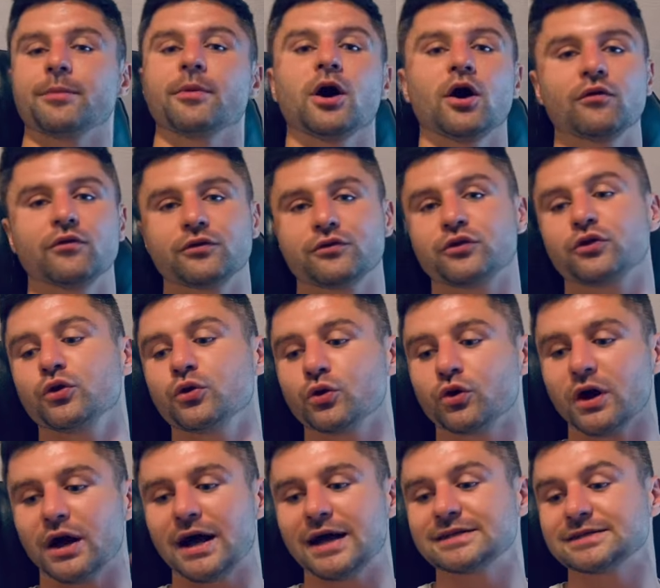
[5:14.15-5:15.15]
Over to you
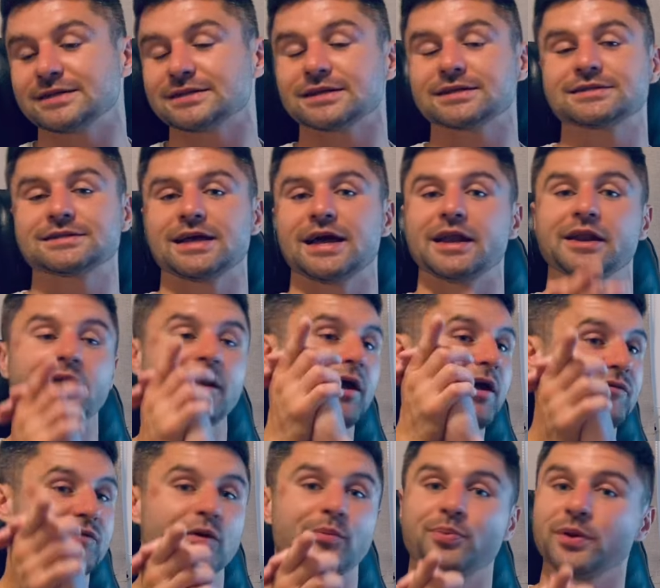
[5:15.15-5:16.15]
guys. As I said,
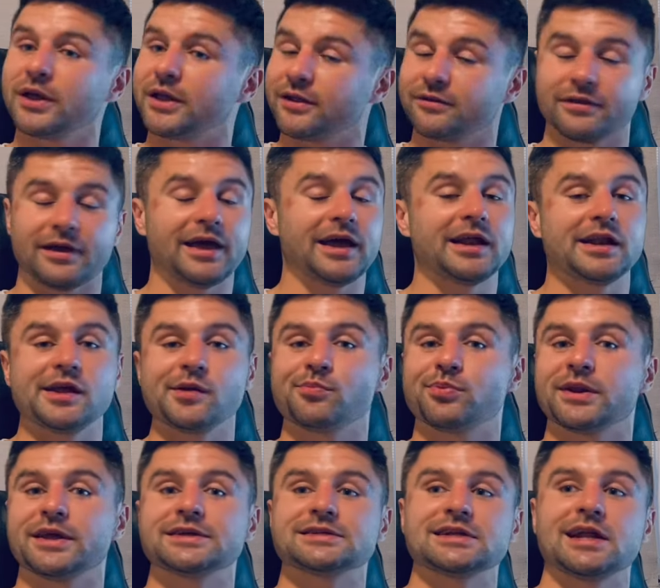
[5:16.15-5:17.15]
if you're picking Doheny,
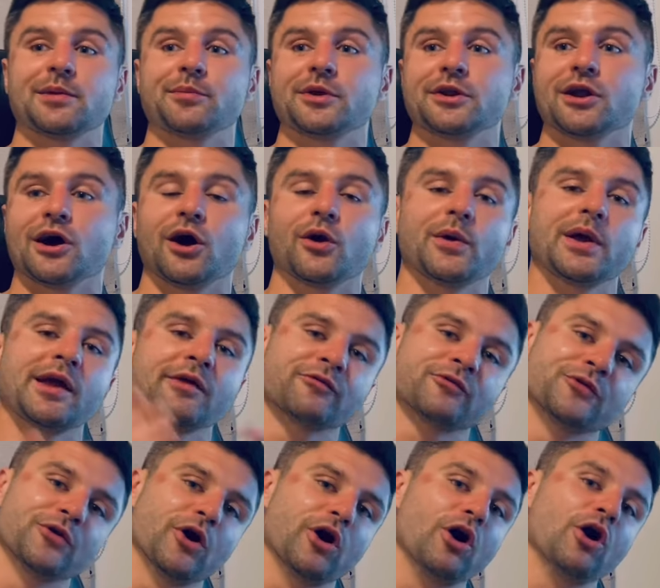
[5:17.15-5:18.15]
please let me know.
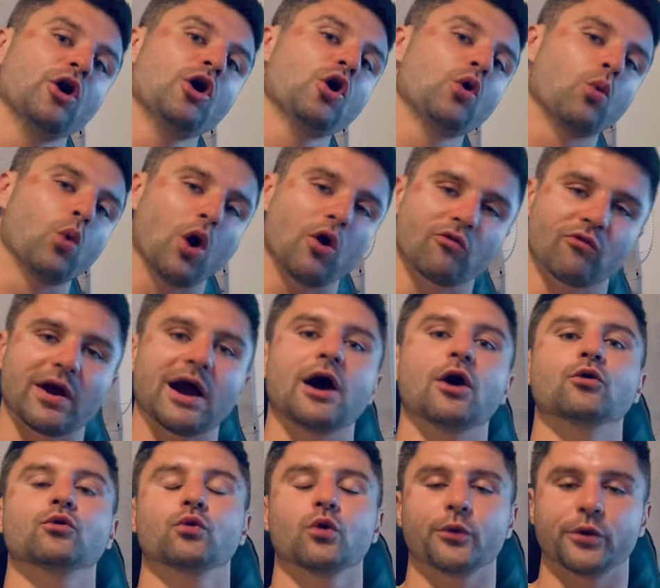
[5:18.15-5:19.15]
If not, what
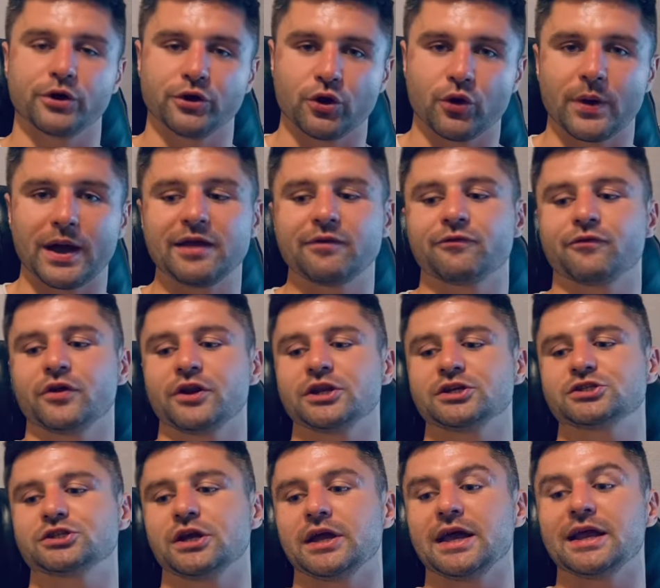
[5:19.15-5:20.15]
round will Inoue
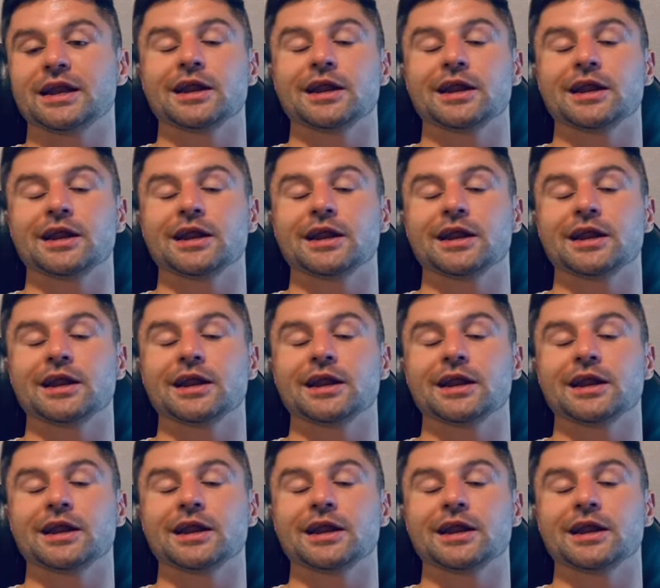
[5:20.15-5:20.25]
finish it in?